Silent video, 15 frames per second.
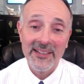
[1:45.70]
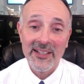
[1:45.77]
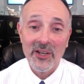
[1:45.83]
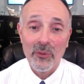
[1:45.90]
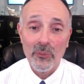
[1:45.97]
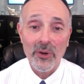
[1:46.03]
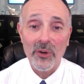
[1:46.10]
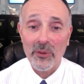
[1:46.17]

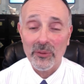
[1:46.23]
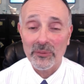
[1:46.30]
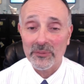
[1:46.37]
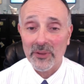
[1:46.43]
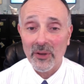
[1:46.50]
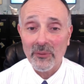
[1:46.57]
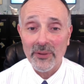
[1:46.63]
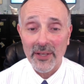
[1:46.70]
Well,
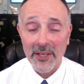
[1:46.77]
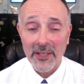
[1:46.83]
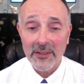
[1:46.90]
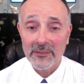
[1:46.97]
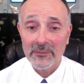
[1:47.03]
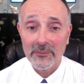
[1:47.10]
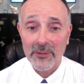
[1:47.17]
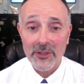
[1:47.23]

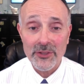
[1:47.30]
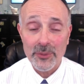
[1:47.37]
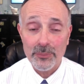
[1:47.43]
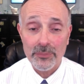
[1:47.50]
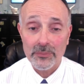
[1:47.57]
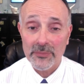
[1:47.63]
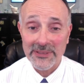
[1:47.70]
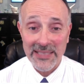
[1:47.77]
okay, what is
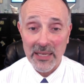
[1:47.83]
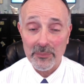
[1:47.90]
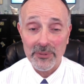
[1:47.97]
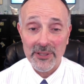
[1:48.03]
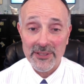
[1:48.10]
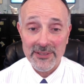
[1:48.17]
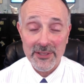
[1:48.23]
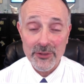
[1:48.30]
it
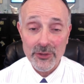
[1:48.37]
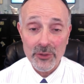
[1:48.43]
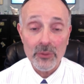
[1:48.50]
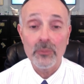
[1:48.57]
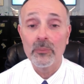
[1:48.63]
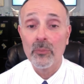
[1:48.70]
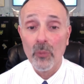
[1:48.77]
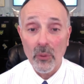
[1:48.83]
metabolized into?
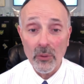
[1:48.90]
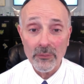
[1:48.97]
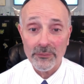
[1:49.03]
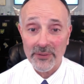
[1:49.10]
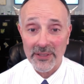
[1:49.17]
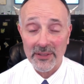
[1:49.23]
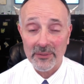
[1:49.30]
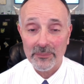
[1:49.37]

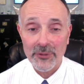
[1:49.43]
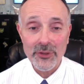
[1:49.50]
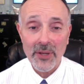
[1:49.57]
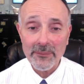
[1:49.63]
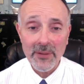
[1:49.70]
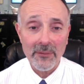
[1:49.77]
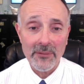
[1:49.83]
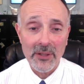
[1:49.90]
Morphine. But you
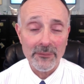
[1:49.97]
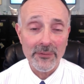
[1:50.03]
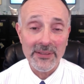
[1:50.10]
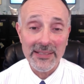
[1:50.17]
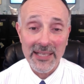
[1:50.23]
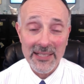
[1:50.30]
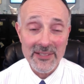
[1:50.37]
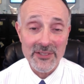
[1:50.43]
have to have enough of
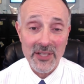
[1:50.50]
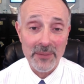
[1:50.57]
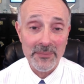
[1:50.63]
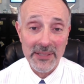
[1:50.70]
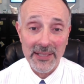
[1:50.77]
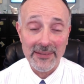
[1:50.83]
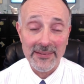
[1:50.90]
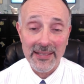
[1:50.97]
the enzyme to
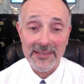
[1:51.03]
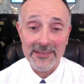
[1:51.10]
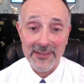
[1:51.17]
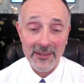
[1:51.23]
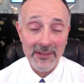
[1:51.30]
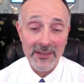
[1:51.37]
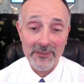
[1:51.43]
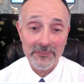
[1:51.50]
get that
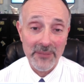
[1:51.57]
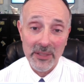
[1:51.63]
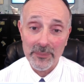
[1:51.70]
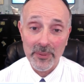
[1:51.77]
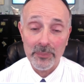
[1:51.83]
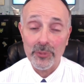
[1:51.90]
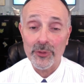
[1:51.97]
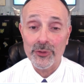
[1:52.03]
done, and many
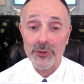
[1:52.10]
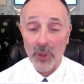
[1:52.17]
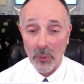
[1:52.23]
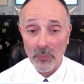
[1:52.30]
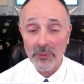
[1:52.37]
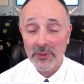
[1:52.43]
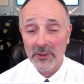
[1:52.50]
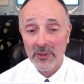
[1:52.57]
people
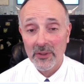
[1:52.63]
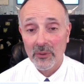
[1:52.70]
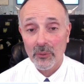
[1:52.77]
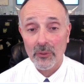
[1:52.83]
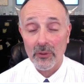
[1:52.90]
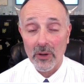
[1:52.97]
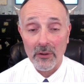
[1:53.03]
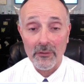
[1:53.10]
don't,
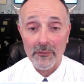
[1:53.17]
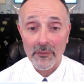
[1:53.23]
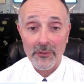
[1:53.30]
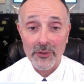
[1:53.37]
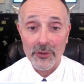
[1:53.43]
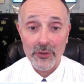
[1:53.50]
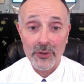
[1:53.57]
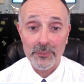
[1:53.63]
or aren't very
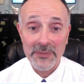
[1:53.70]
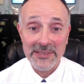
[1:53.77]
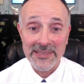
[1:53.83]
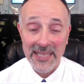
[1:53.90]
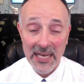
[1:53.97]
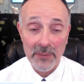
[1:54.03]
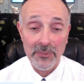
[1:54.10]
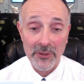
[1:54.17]
good
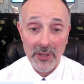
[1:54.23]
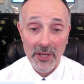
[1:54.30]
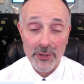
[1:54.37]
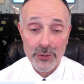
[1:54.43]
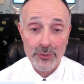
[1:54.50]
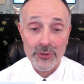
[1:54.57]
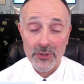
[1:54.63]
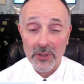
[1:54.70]

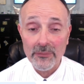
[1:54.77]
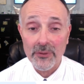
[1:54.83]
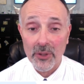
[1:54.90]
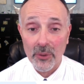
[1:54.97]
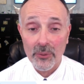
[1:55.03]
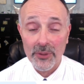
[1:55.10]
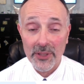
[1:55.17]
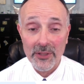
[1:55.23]
metabolizers of
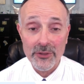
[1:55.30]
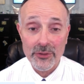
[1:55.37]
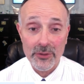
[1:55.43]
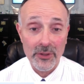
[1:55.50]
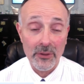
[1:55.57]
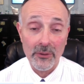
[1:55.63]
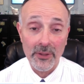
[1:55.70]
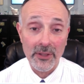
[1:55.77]
codeine, so
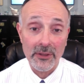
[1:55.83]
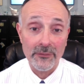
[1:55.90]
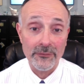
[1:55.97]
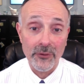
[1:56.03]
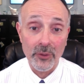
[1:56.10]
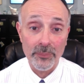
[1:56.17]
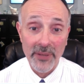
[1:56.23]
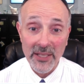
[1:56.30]
they don't get the
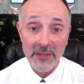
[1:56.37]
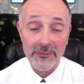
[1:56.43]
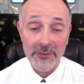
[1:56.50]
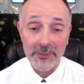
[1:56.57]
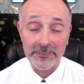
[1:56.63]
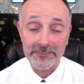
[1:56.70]
full benefit.